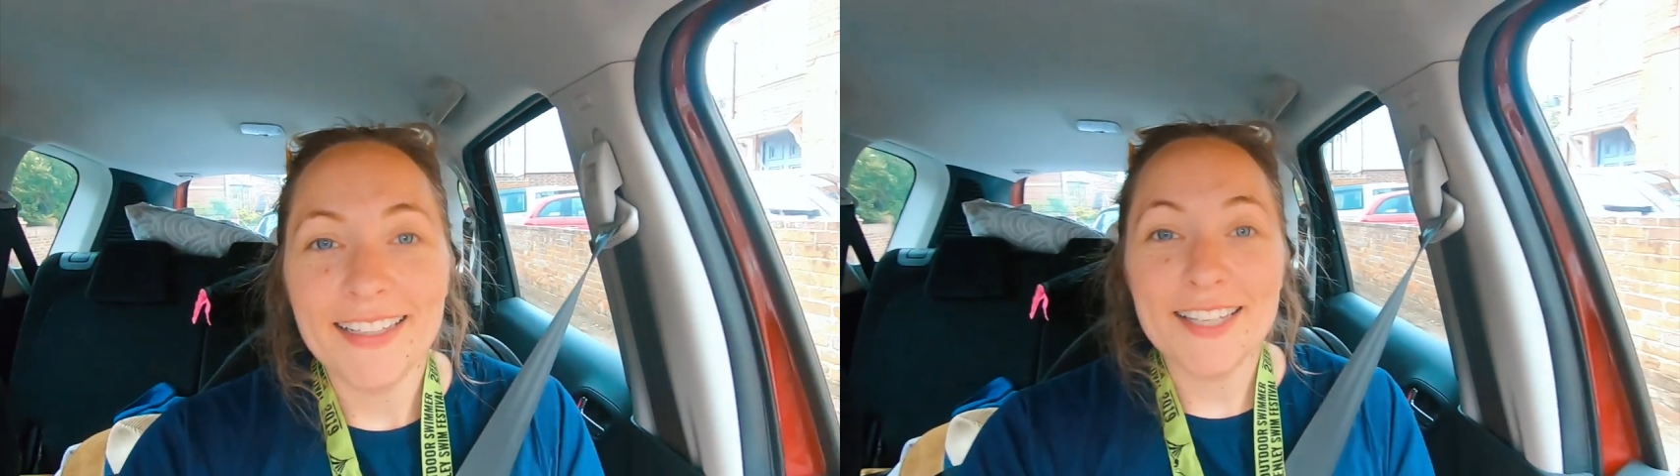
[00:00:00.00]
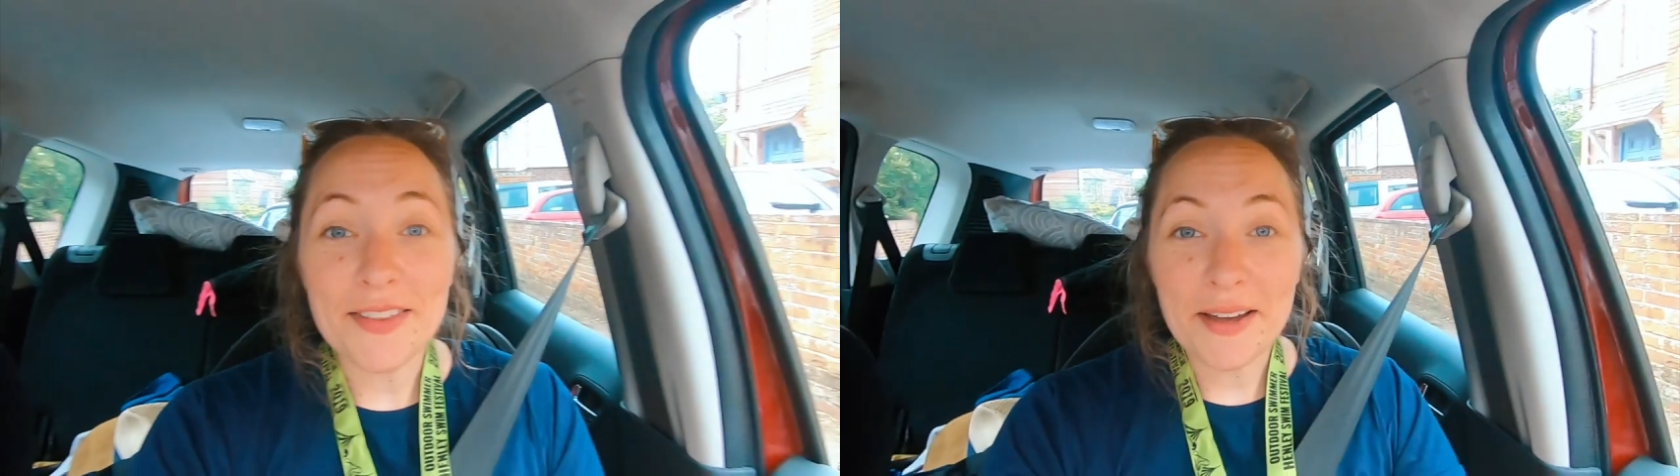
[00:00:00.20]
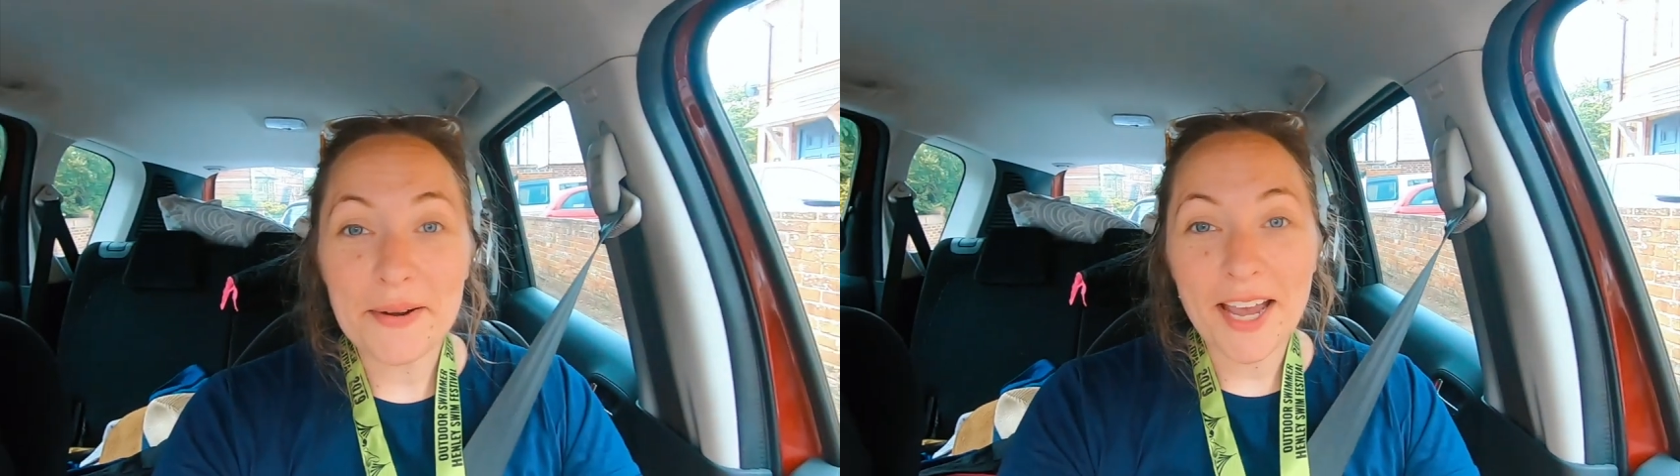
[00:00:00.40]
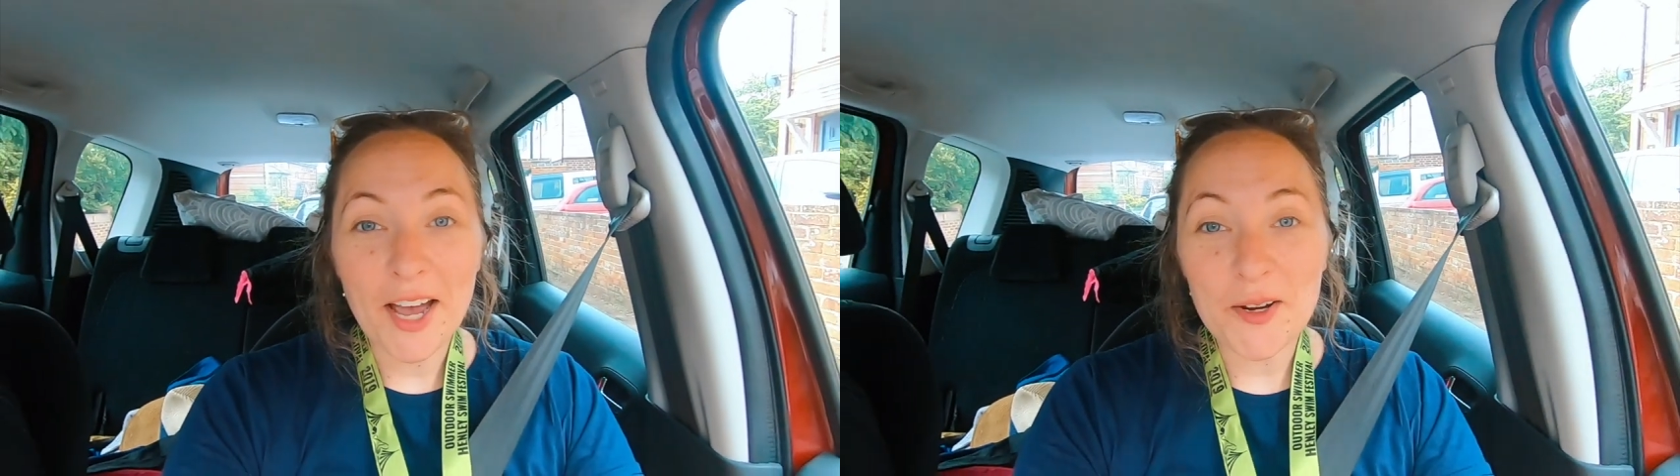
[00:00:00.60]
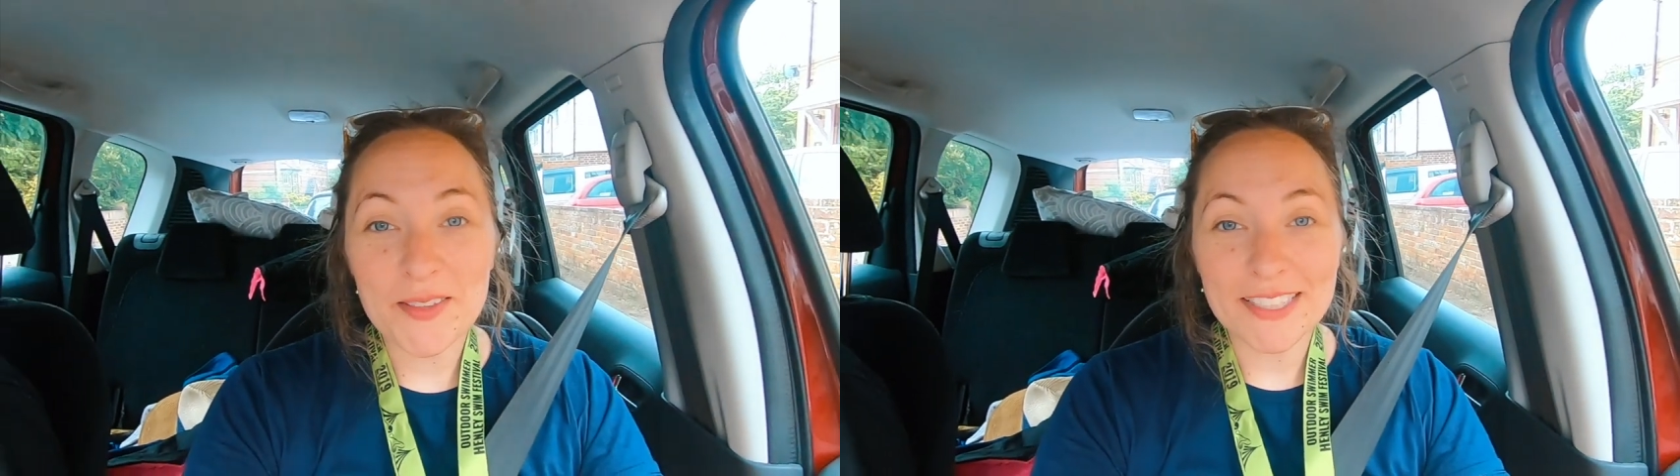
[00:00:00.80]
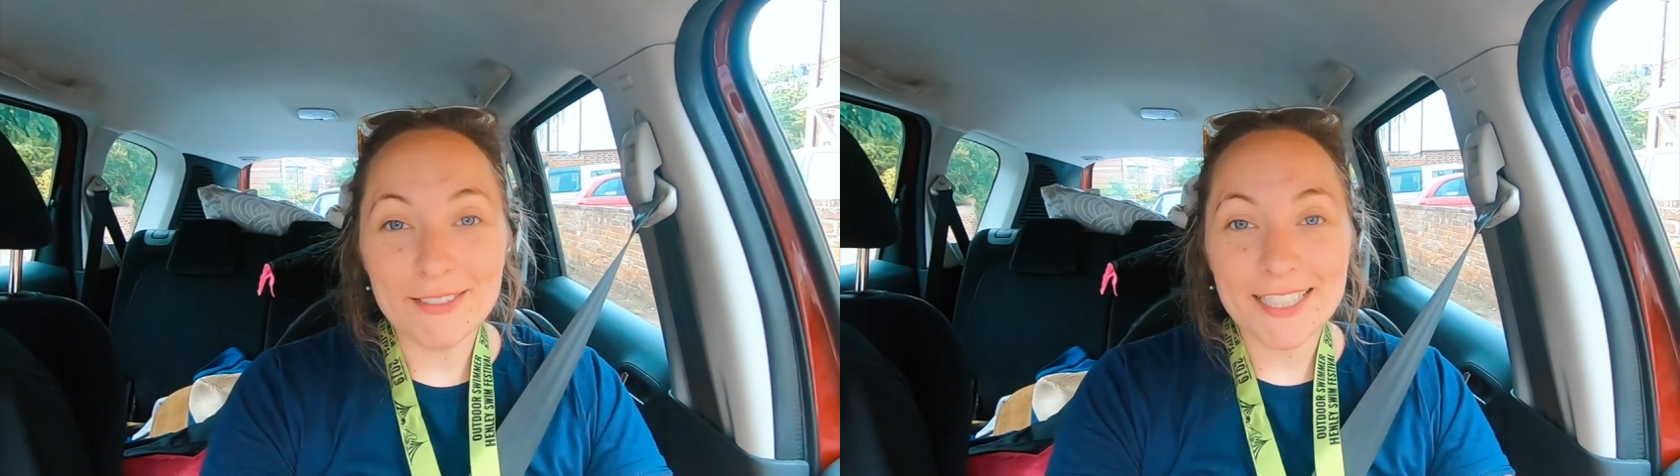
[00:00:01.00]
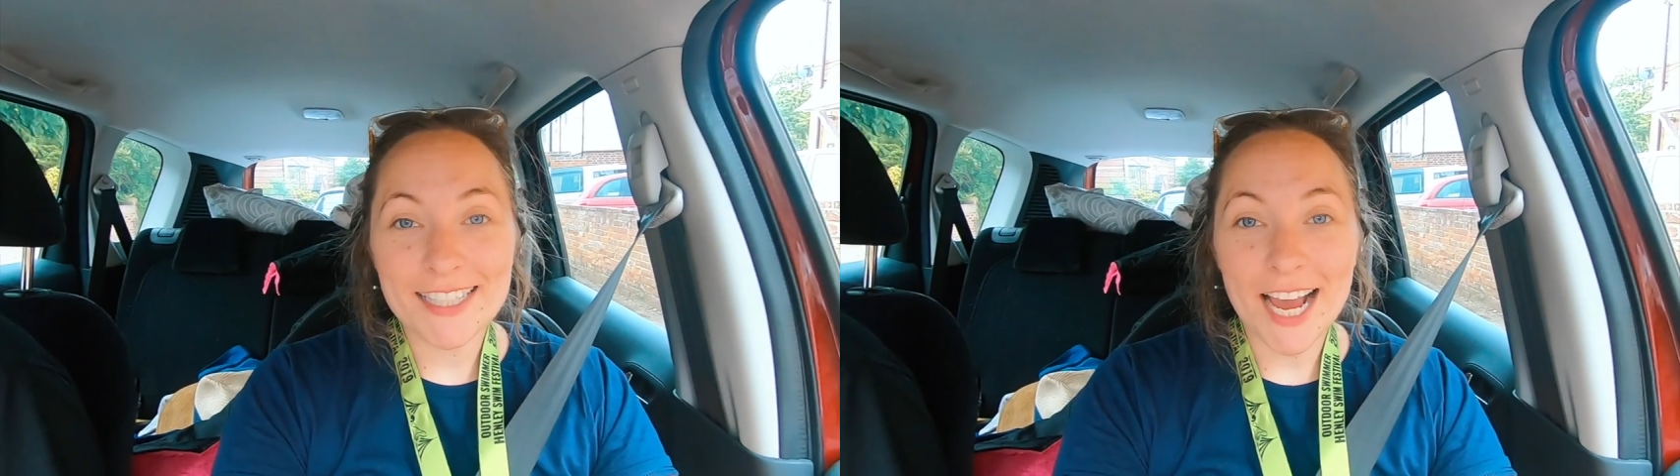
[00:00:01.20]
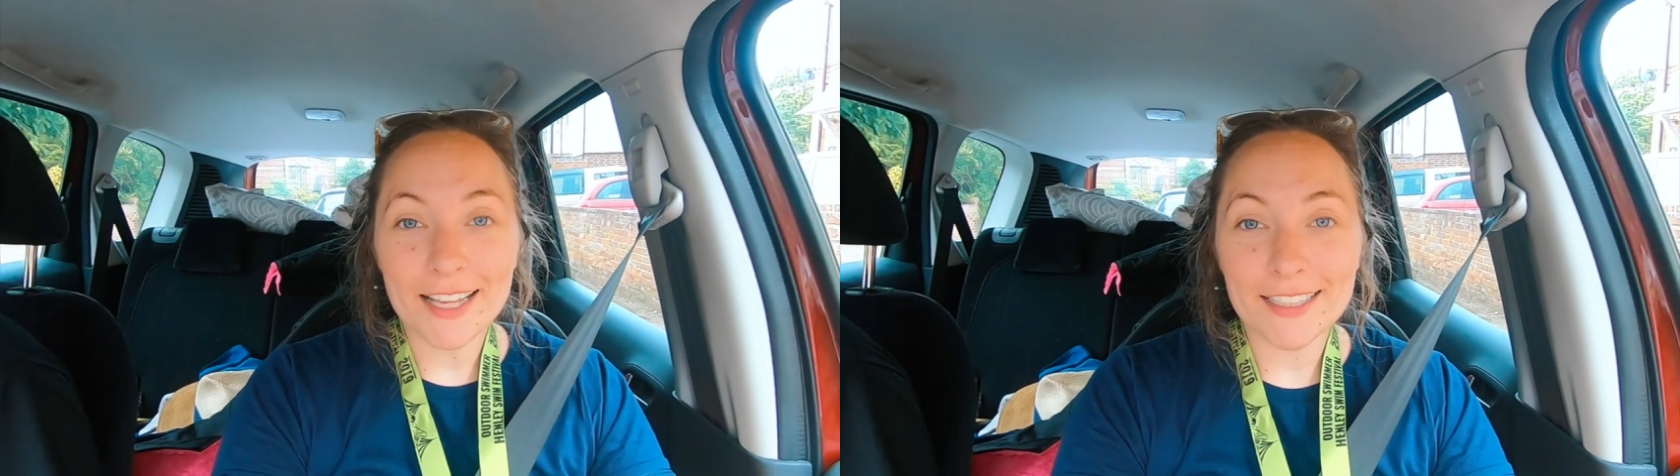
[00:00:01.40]
So there we go. That was
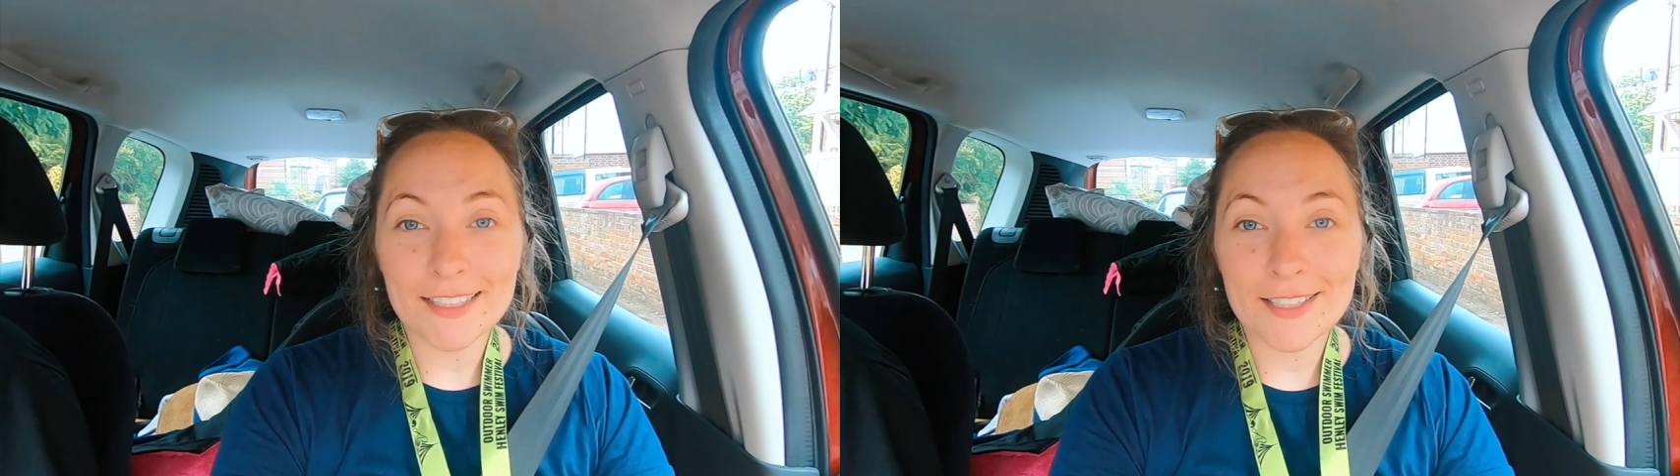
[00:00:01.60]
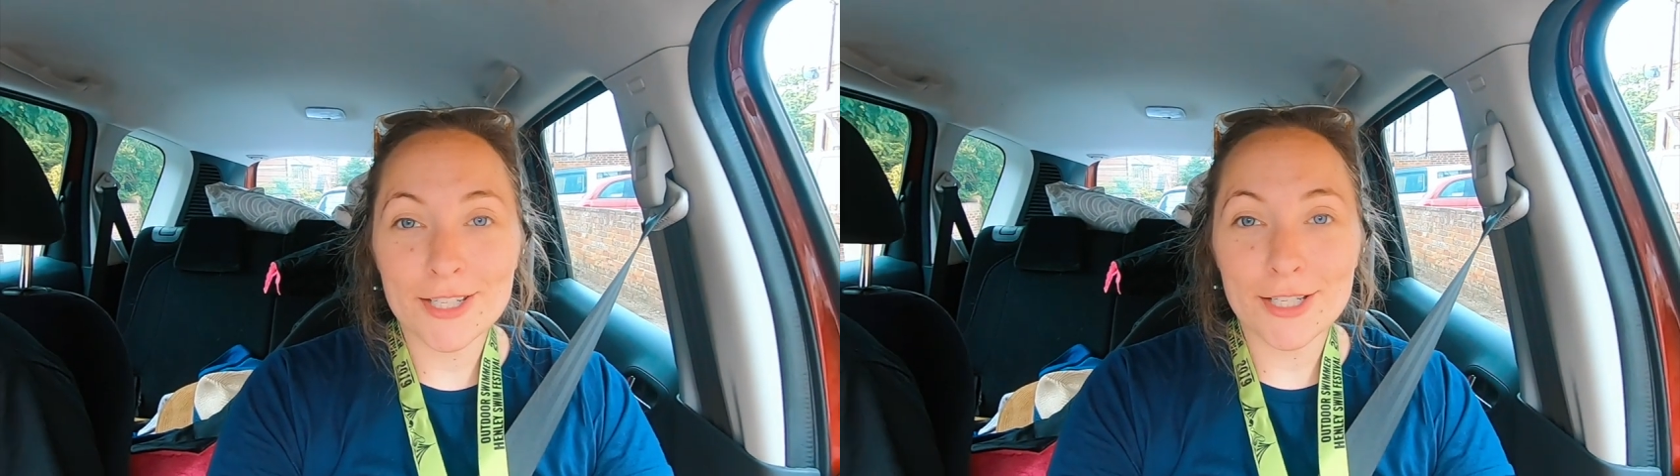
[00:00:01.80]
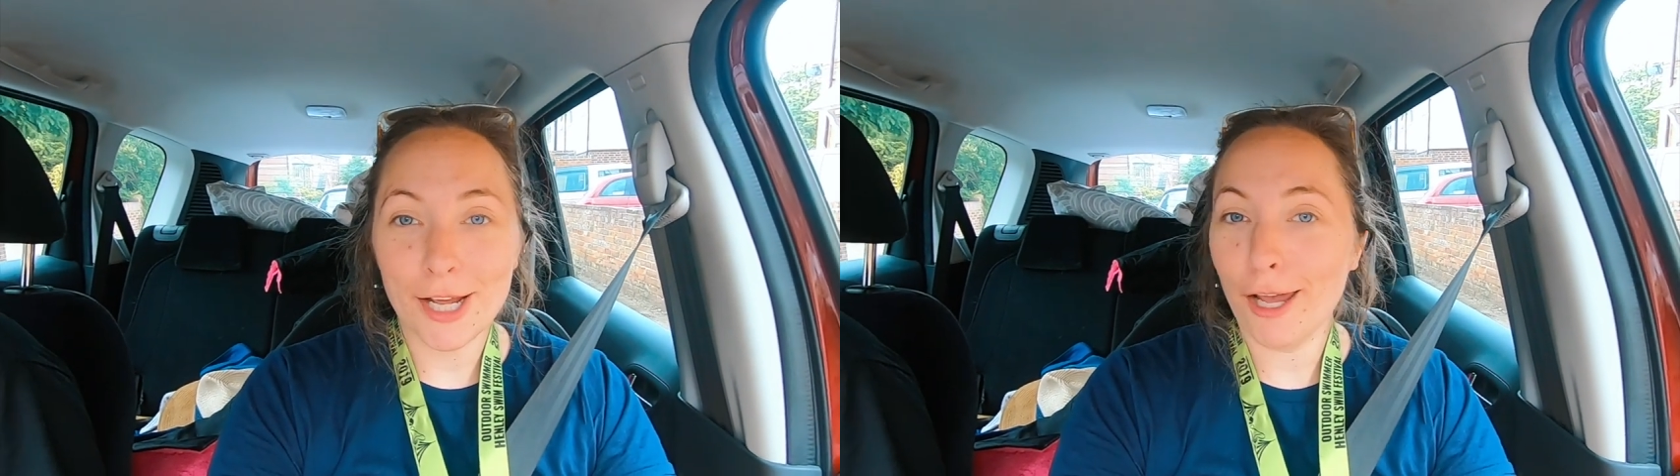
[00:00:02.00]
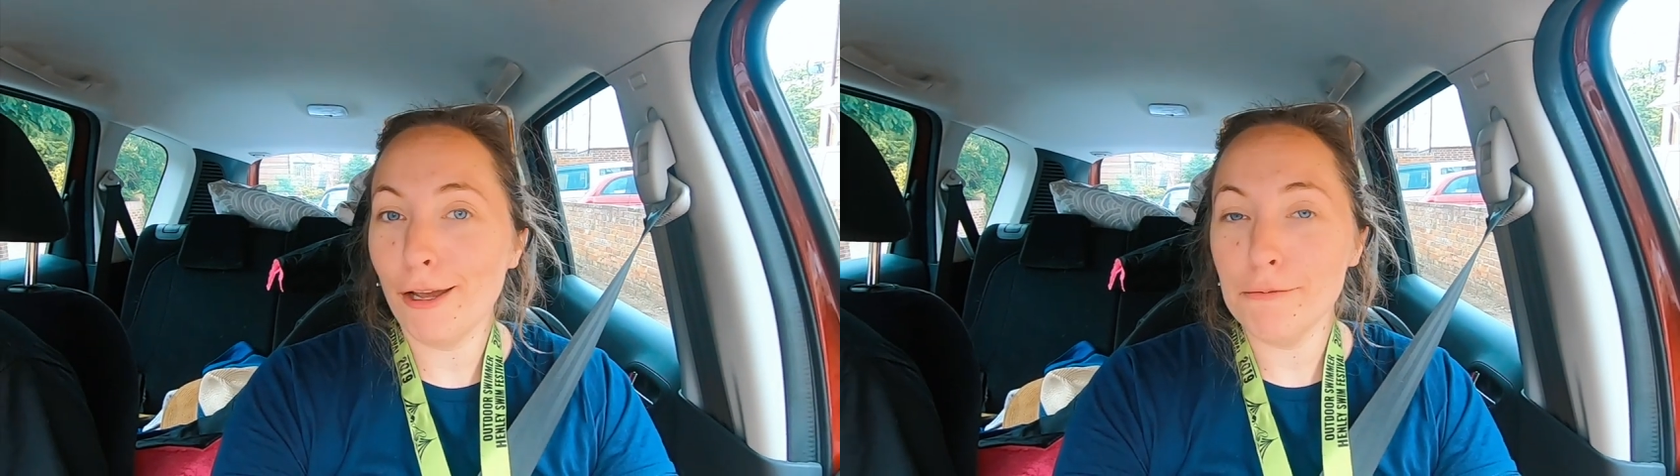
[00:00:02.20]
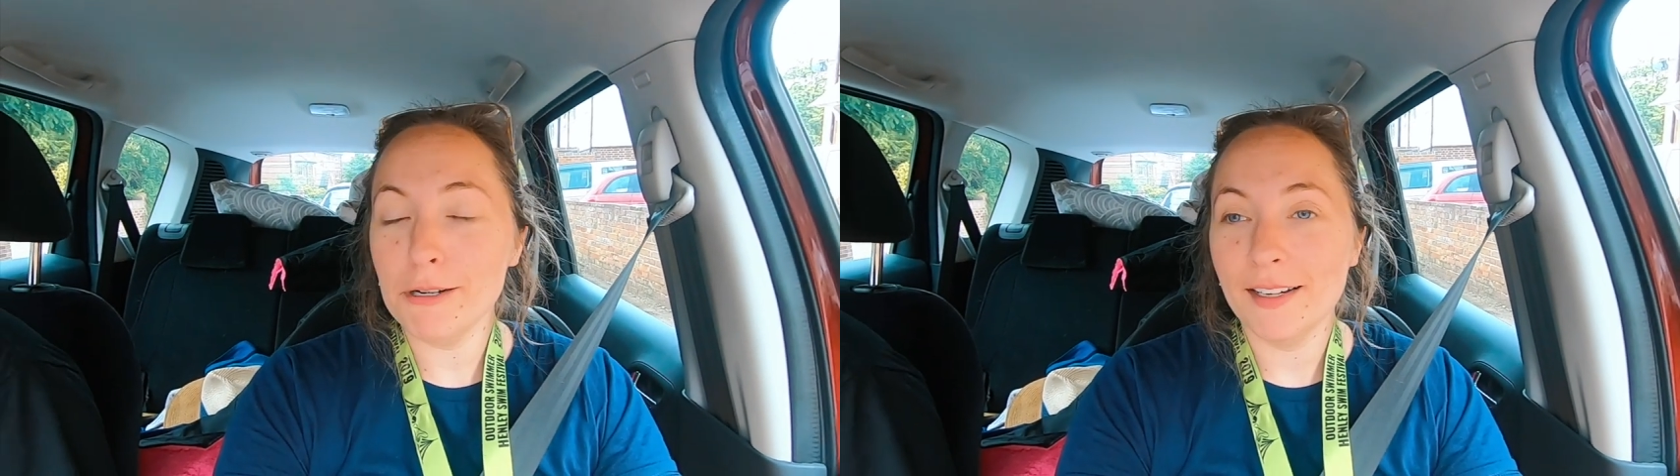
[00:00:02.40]
challenge two.